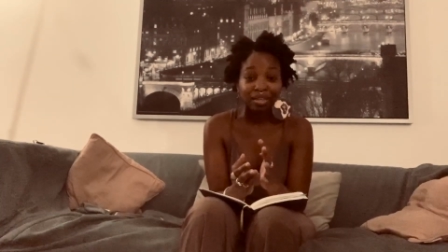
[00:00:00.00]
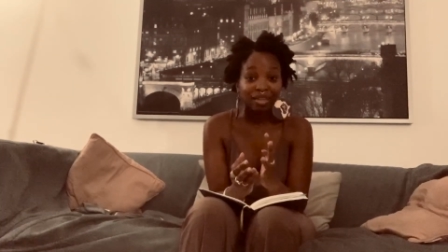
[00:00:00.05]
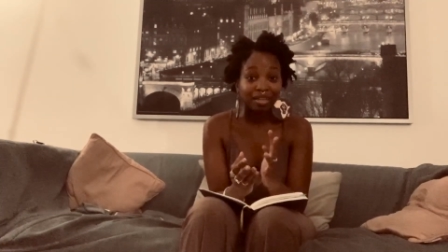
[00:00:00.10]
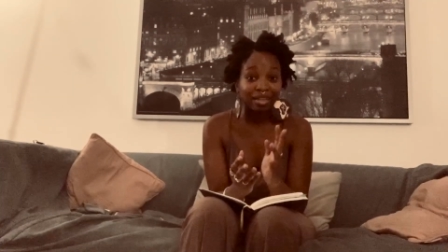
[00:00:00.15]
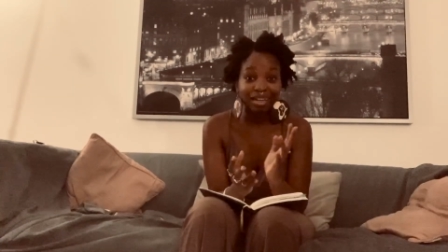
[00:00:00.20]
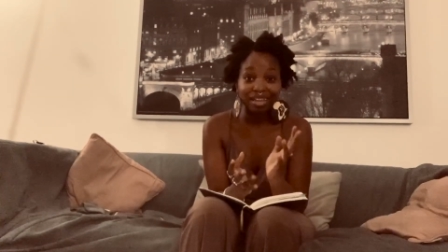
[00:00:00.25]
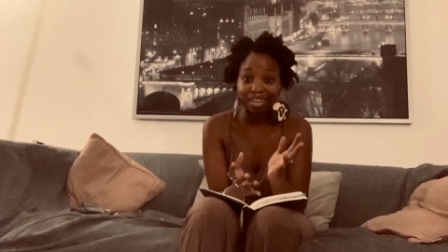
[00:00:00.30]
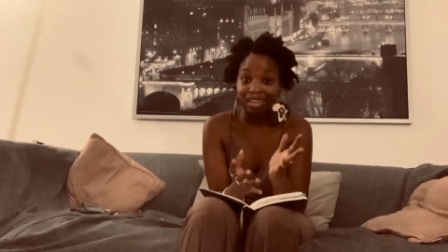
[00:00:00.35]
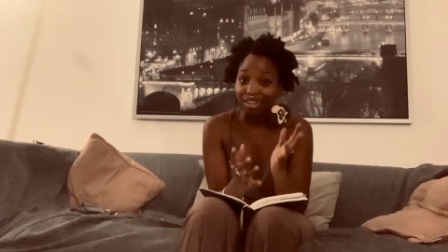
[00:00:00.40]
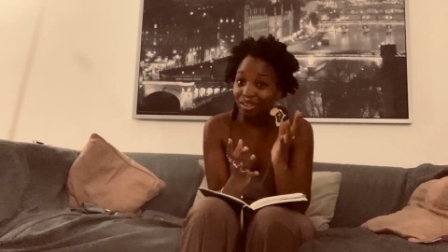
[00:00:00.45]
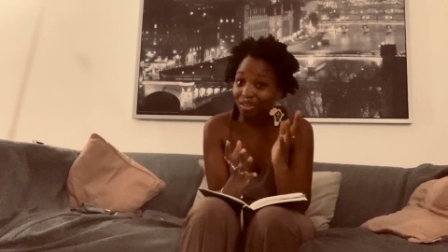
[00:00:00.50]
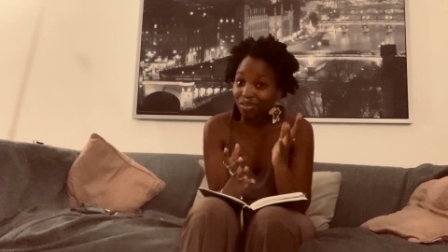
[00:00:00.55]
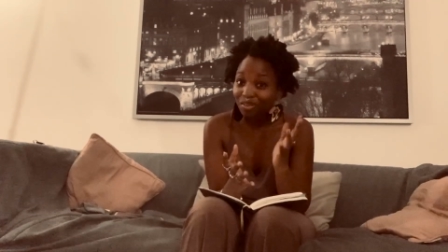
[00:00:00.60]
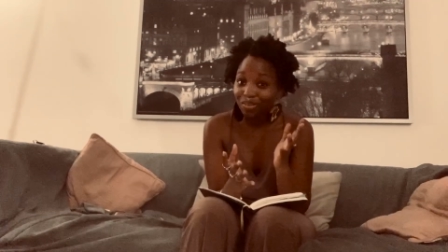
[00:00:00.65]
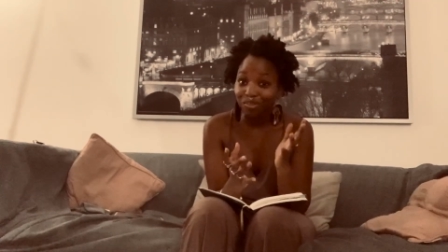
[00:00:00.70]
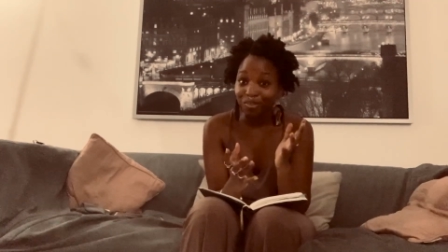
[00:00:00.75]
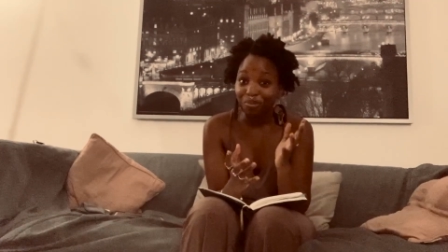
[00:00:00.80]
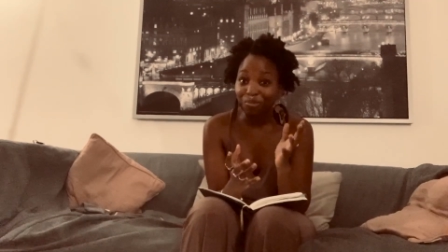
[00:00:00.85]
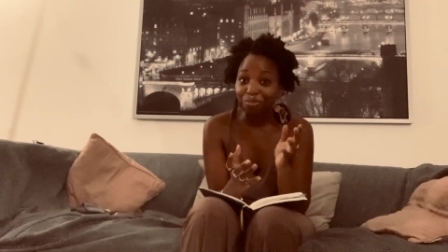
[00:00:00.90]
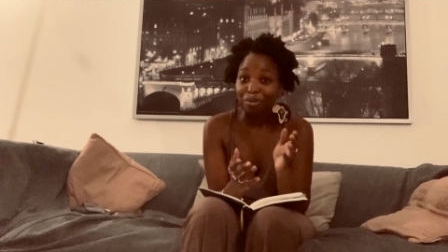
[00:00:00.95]
hit
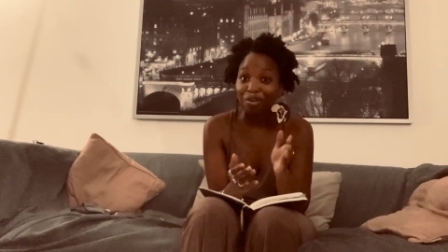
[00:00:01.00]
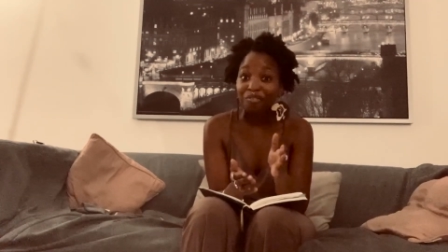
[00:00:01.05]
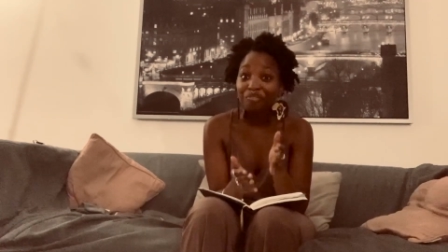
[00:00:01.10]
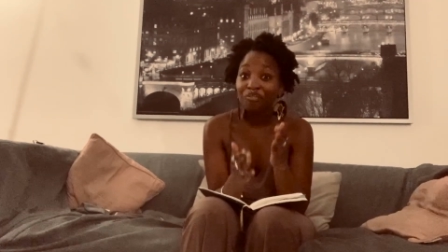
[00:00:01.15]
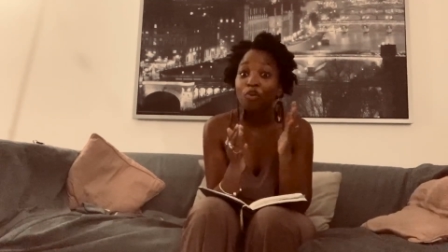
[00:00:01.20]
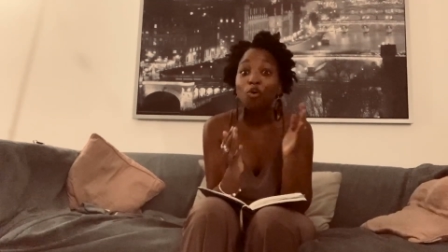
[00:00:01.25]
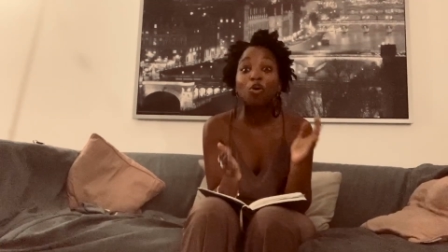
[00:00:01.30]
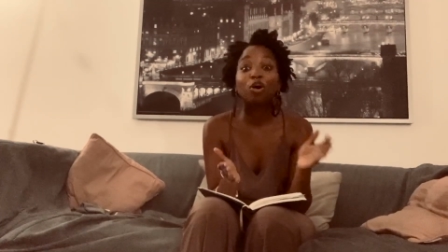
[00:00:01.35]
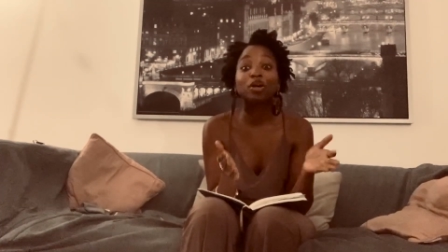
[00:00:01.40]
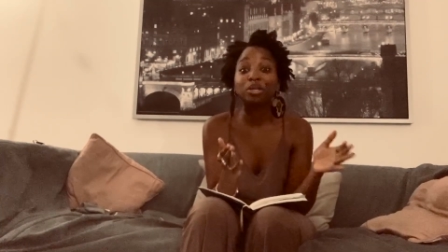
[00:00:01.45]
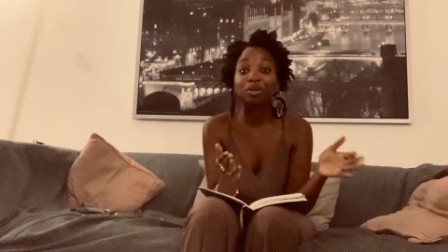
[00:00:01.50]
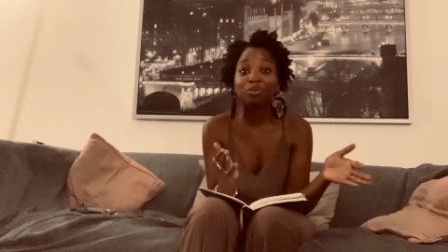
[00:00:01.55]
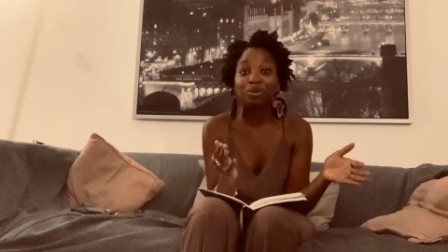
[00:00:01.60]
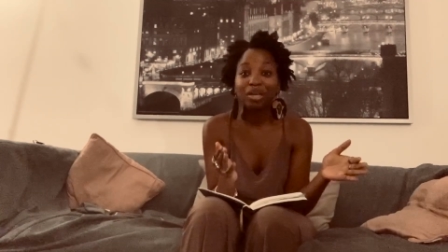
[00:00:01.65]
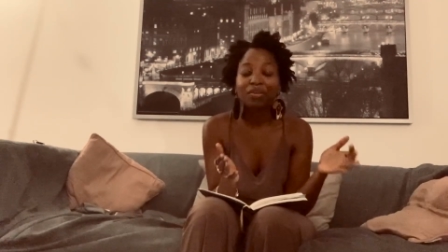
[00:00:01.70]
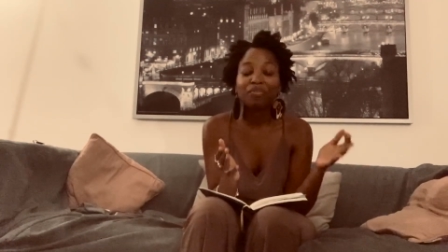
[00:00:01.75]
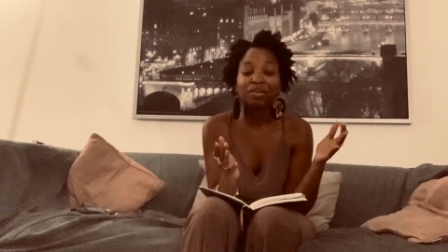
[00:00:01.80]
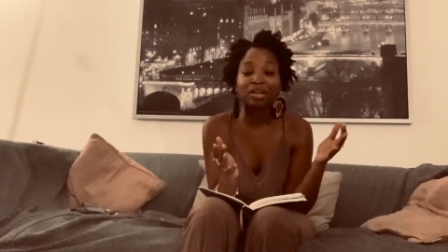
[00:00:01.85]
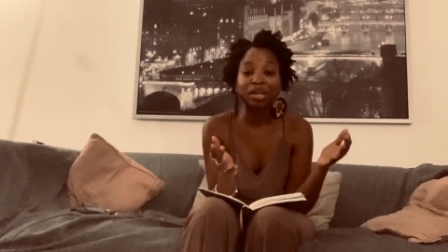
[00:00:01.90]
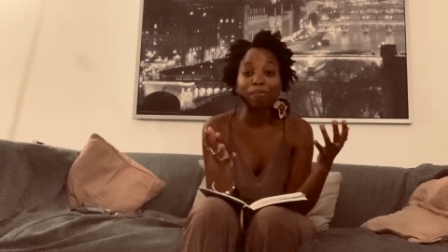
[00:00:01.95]
you before you
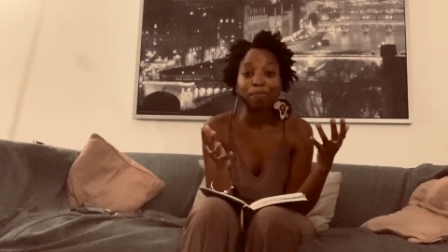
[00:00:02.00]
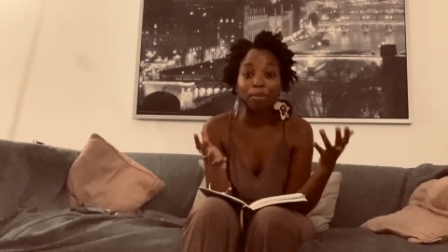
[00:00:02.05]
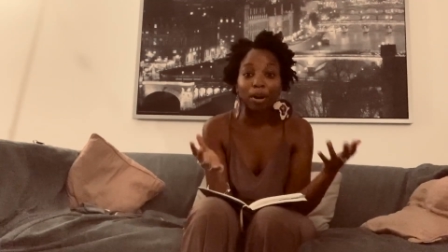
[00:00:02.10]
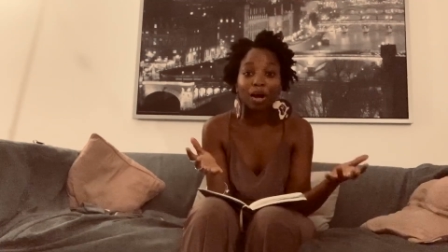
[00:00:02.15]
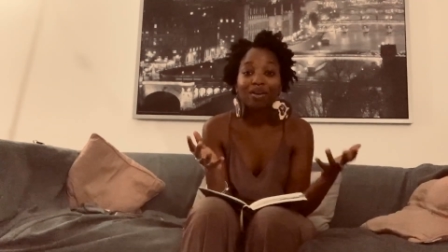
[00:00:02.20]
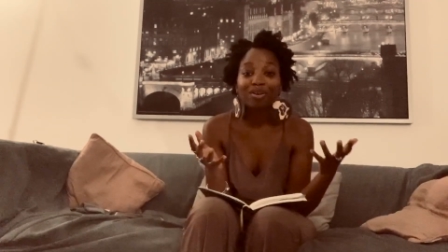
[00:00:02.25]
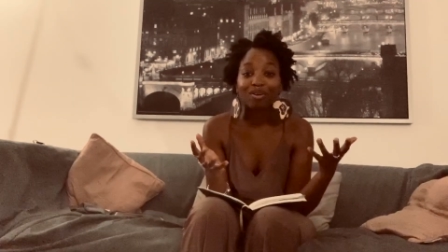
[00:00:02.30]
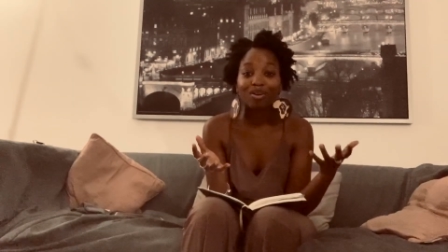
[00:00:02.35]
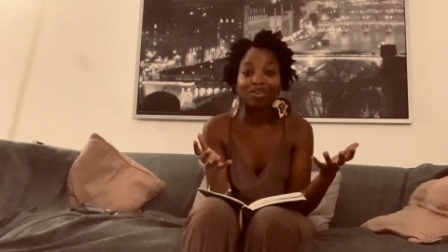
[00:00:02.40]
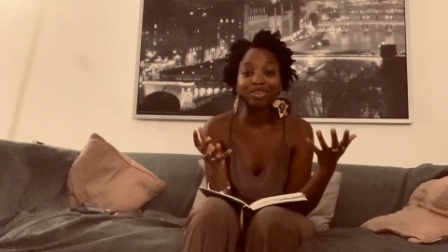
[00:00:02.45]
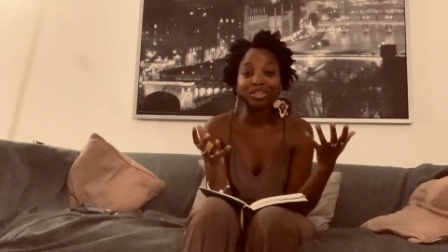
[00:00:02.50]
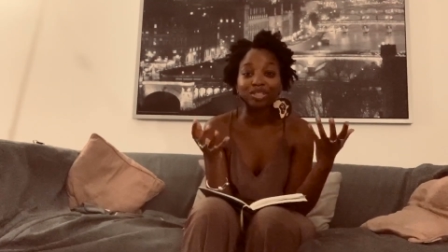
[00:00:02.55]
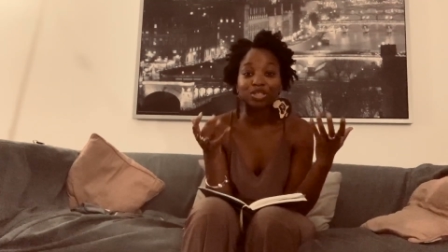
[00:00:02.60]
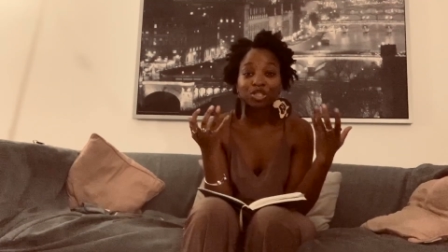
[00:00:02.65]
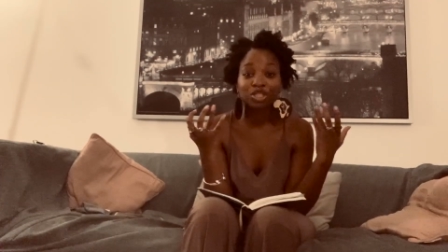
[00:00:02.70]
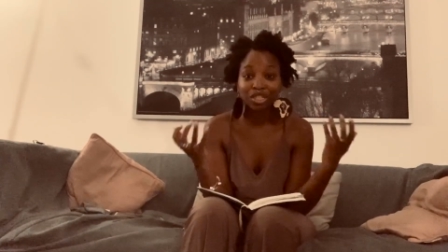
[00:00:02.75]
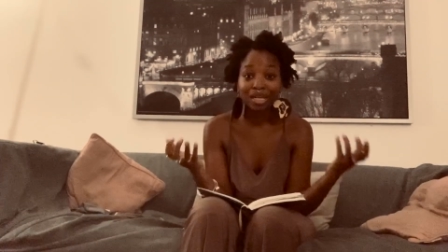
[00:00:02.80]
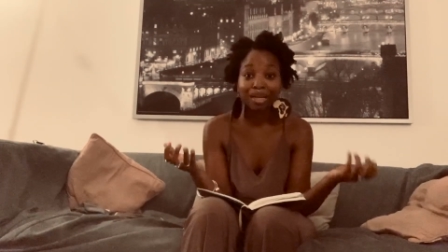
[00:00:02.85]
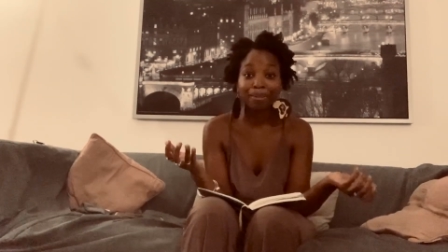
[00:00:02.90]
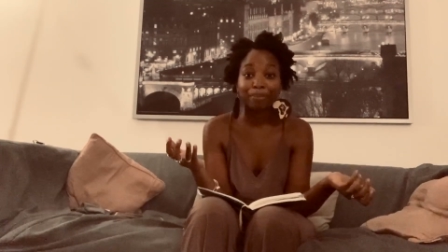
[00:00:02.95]
even embark on the
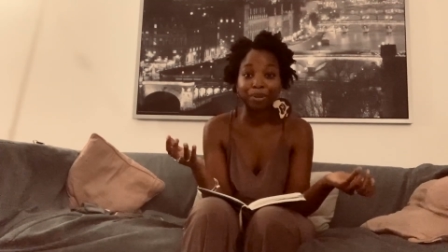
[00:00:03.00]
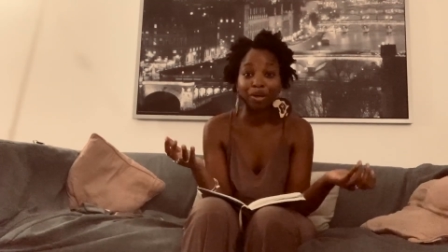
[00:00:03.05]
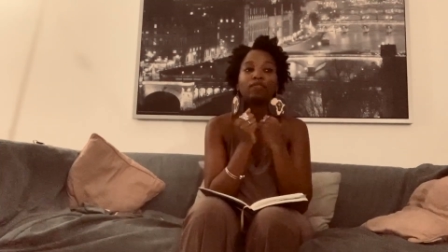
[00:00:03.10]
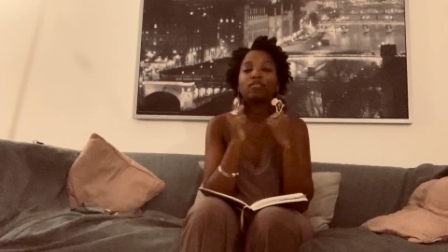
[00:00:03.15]
ship.